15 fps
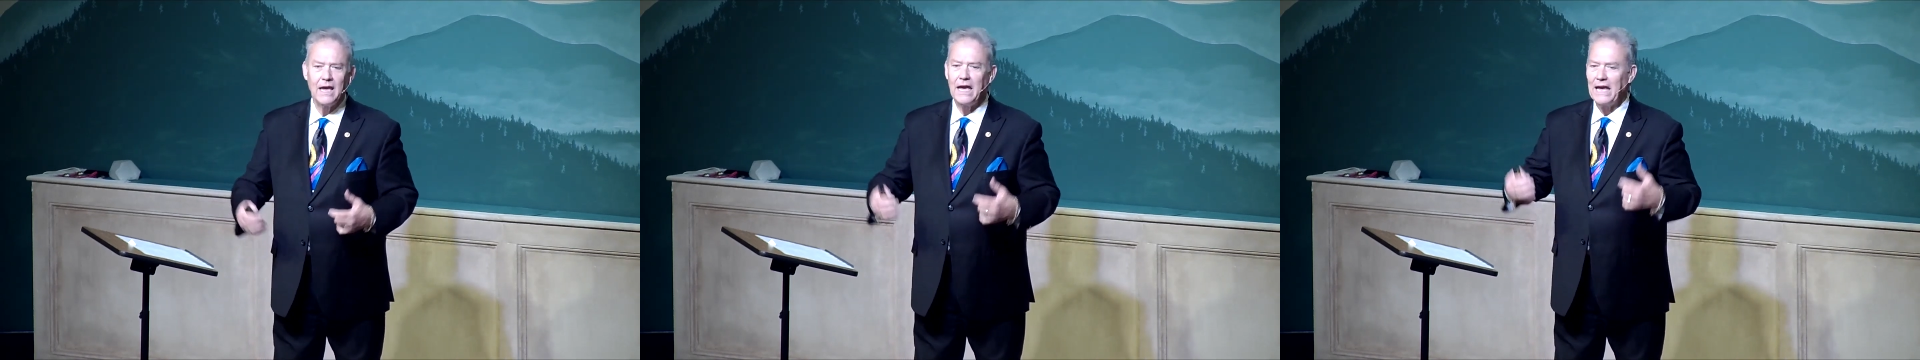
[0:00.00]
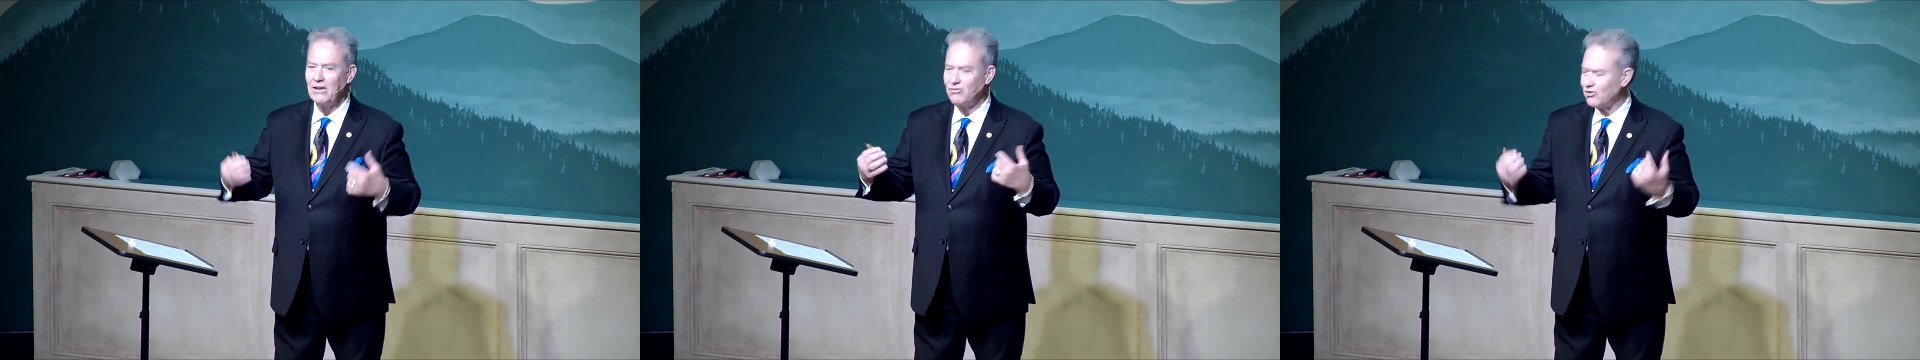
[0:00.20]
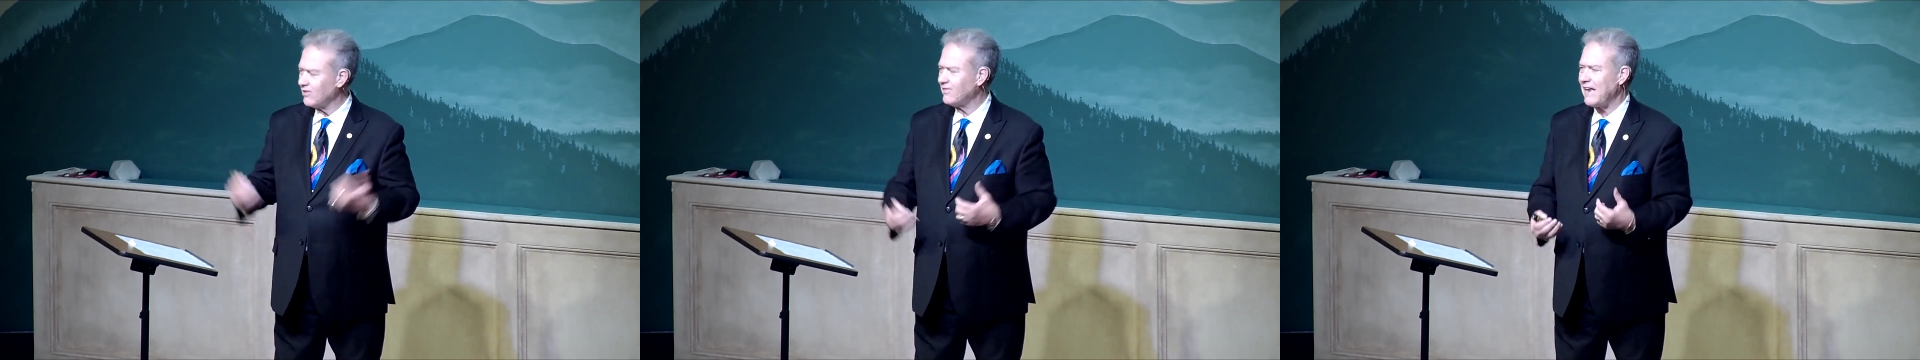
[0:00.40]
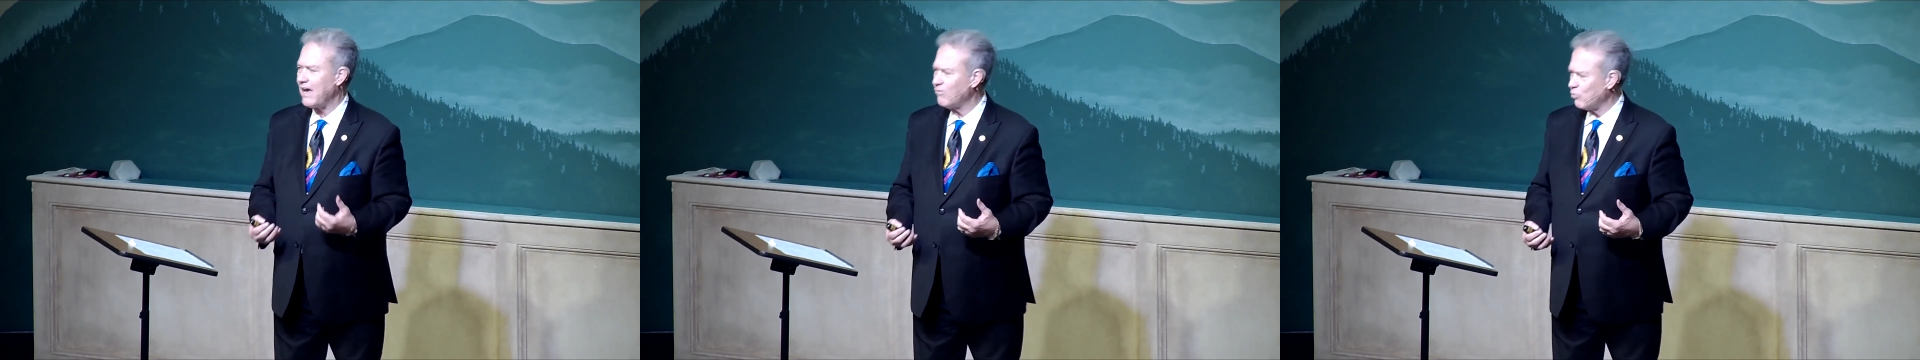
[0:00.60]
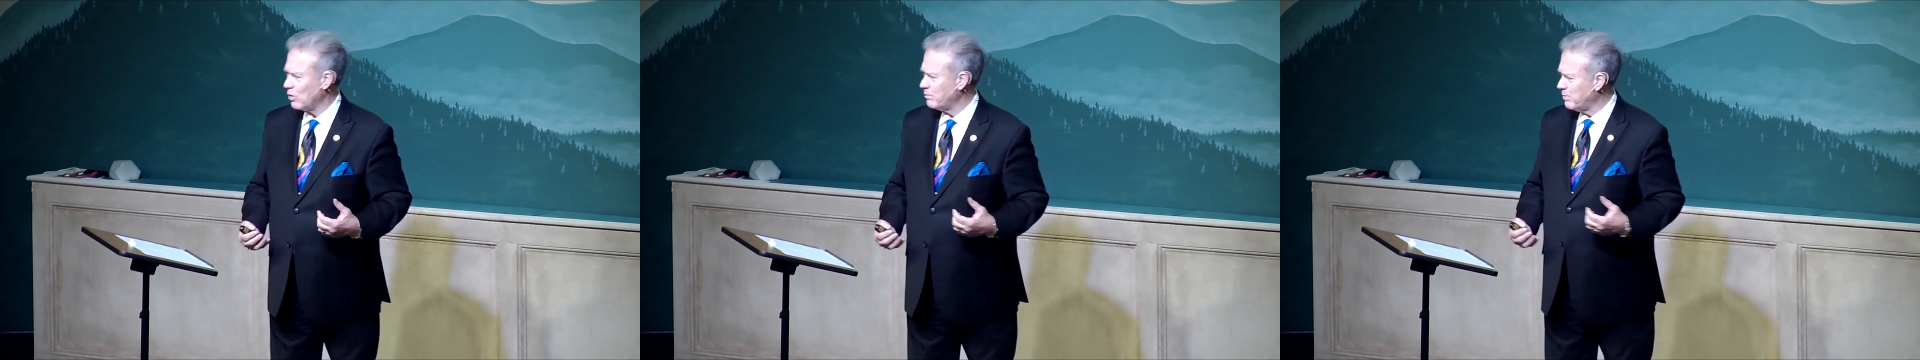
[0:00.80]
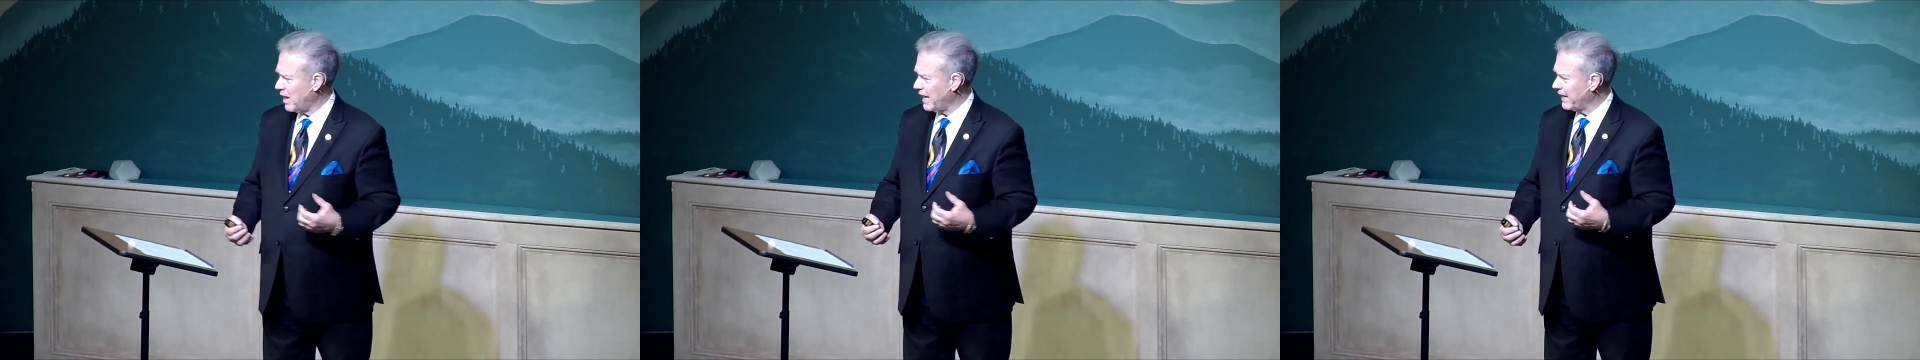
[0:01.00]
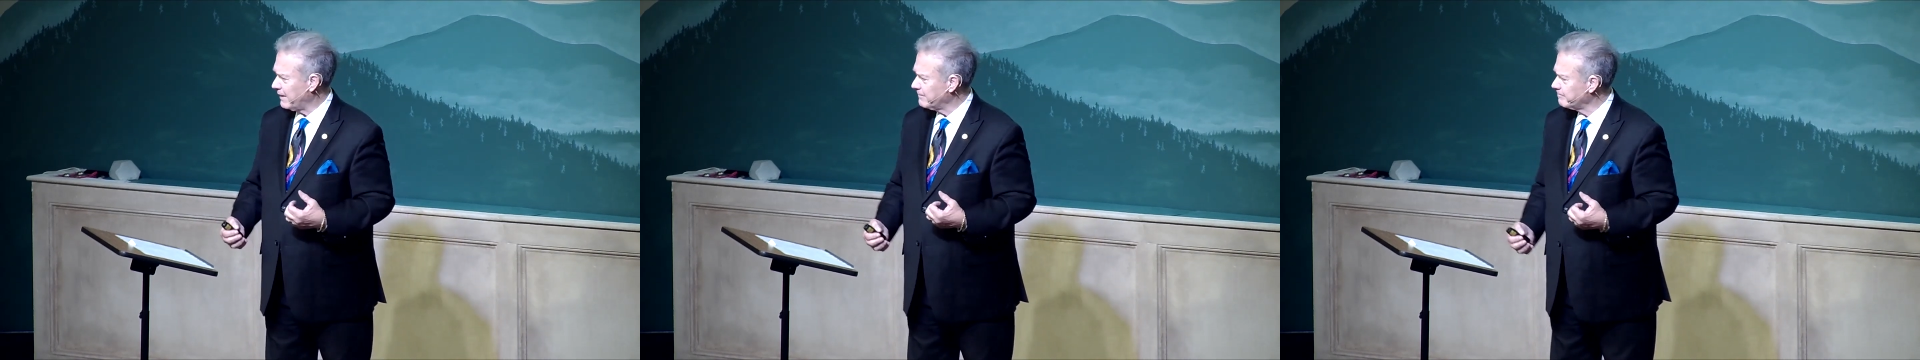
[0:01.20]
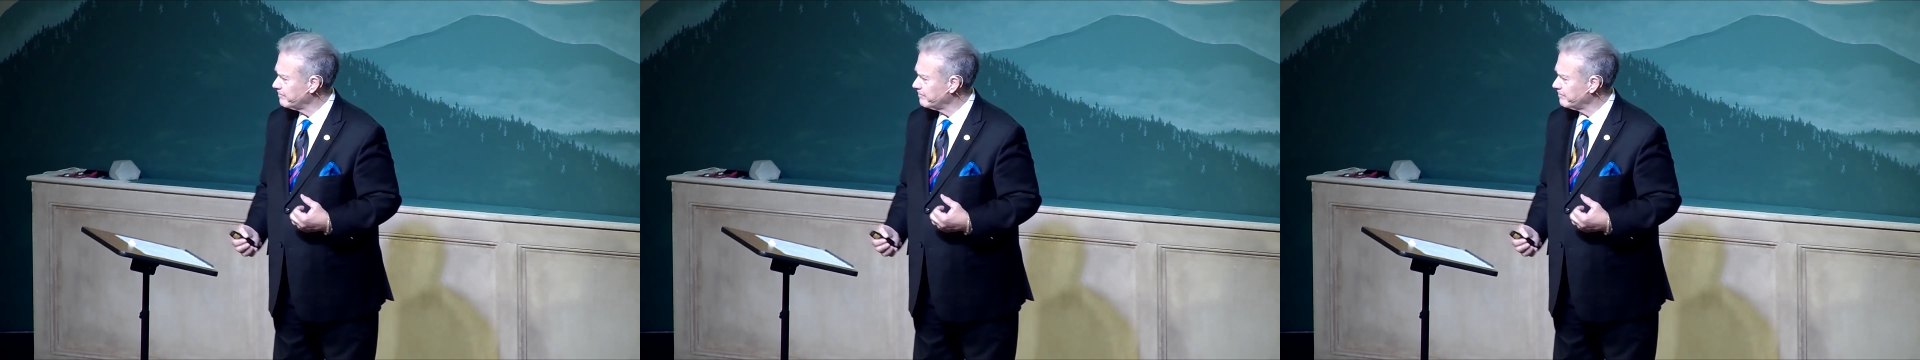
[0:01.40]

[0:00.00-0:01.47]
and just have one body.